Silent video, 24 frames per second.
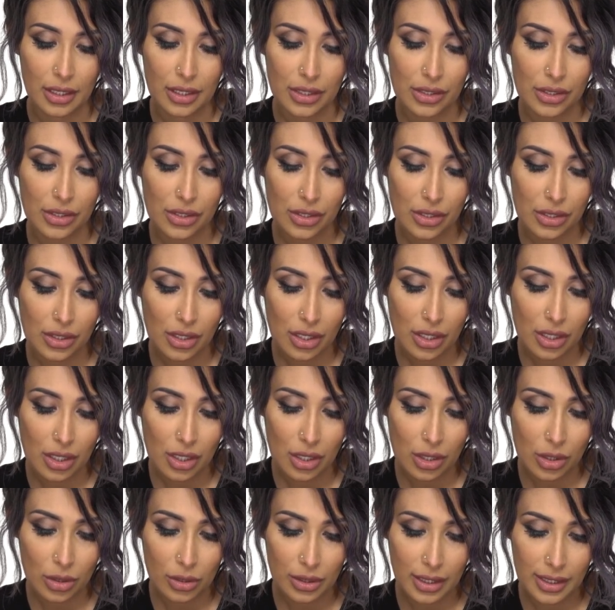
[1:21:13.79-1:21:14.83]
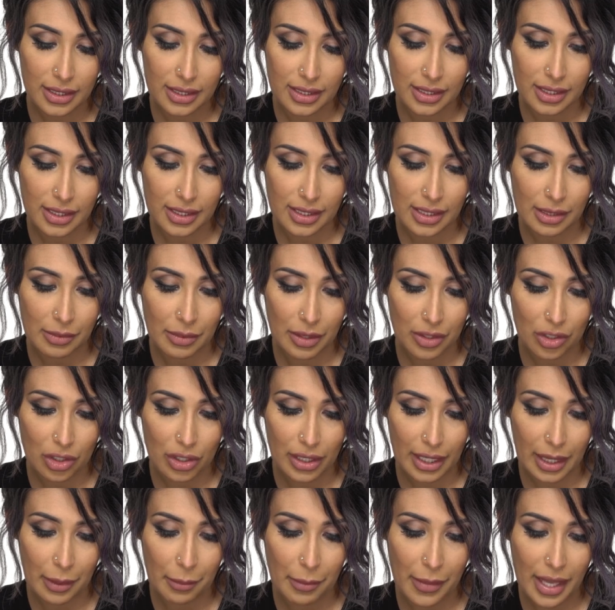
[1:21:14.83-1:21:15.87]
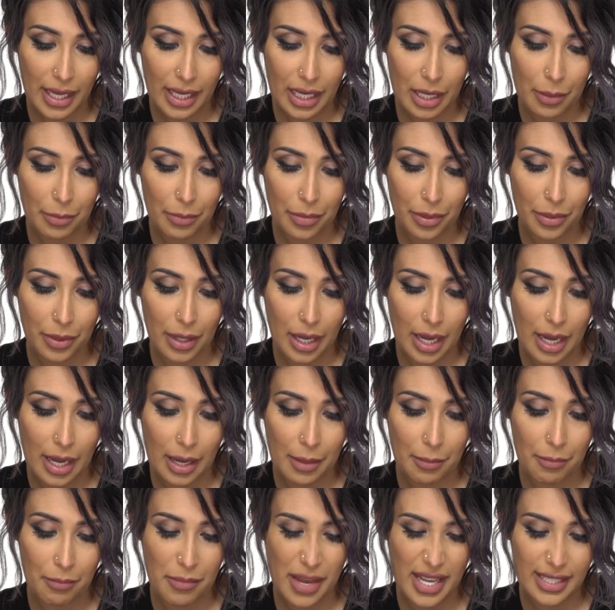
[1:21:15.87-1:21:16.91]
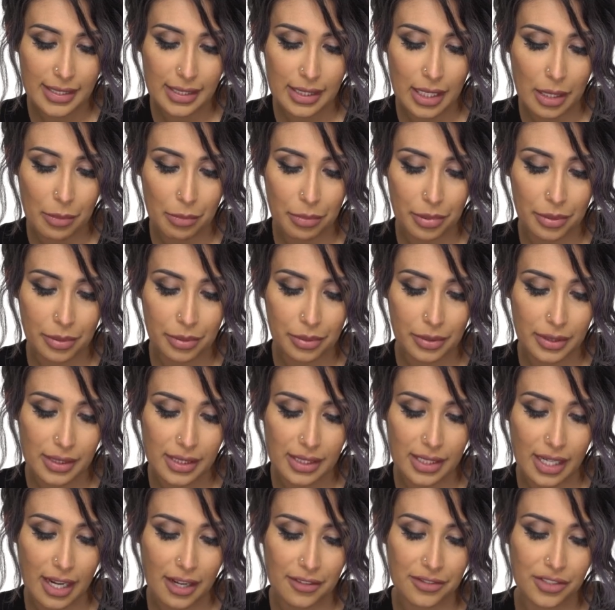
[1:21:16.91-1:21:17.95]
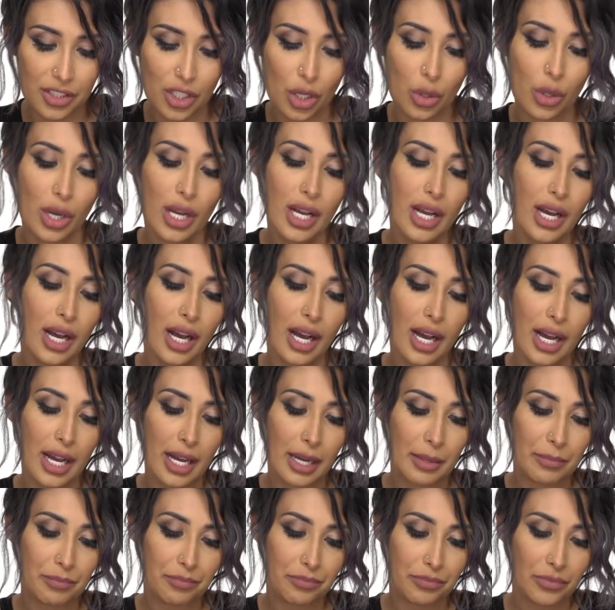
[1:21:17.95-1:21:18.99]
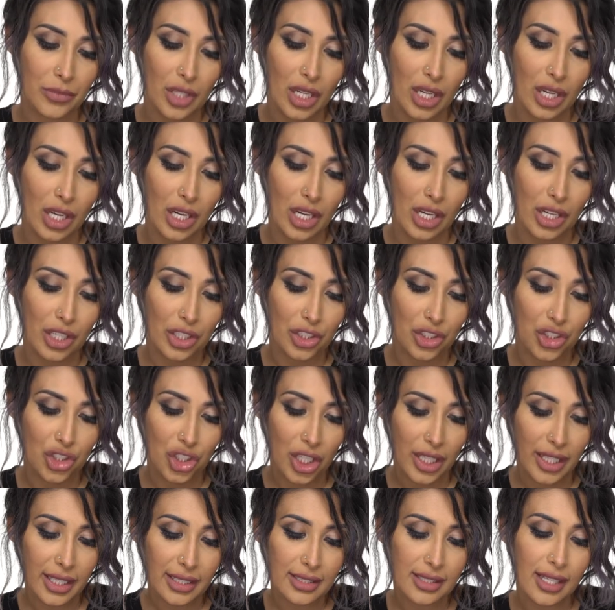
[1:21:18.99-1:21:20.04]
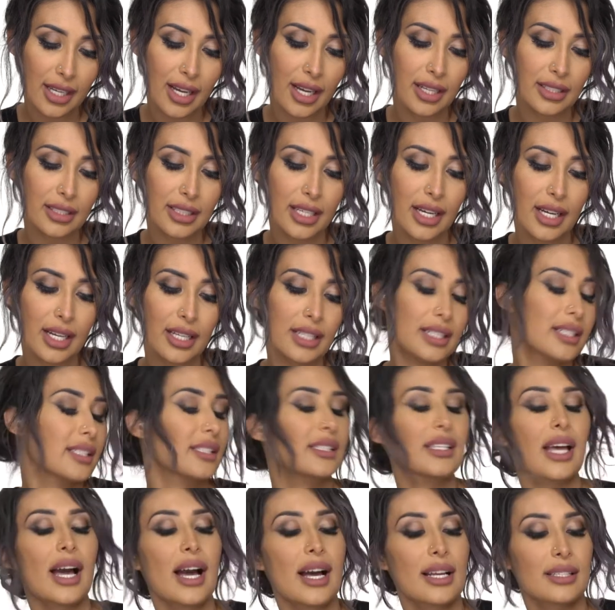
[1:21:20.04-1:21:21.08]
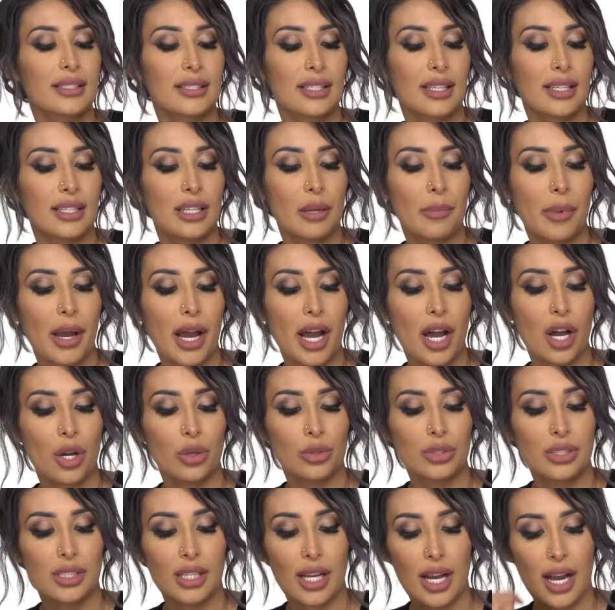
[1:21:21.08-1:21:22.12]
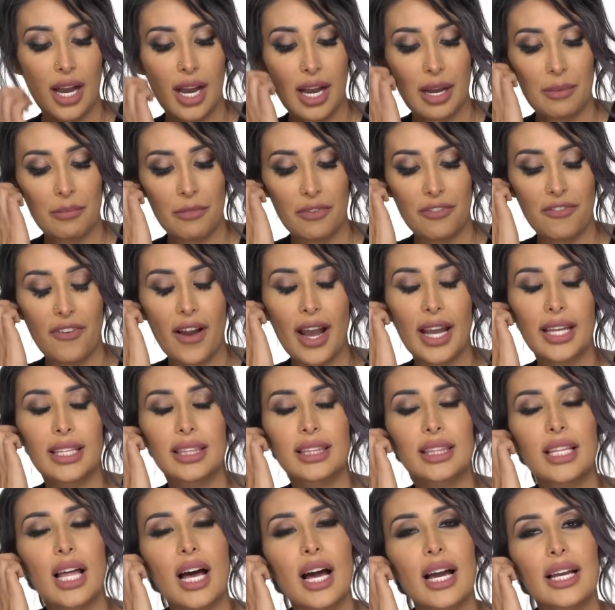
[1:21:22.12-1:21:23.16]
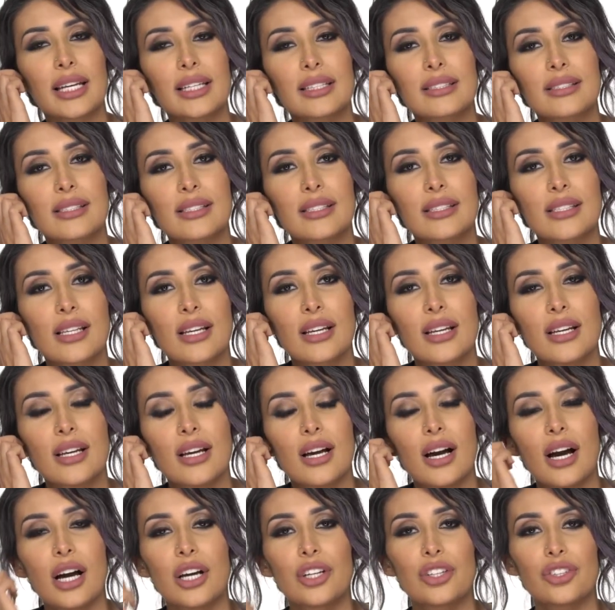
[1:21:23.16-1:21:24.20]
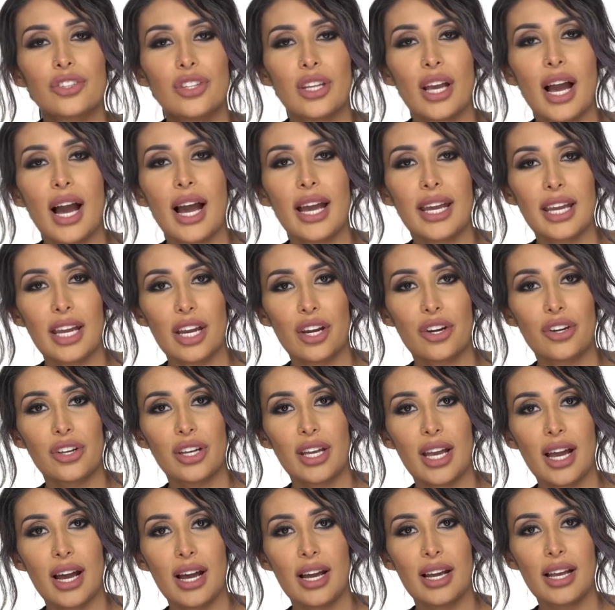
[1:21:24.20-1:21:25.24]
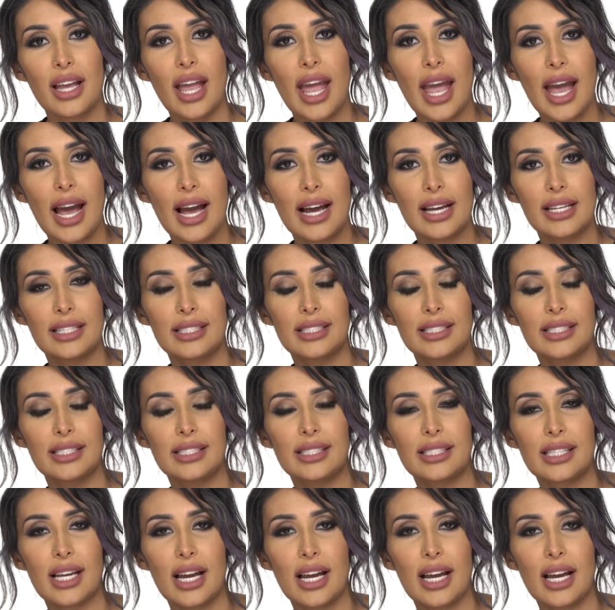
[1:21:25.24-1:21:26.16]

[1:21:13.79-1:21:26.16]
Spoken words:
So let's see some other like makeup mess up stuff. So Jaya Tanya is asking about fine lines under the eye area and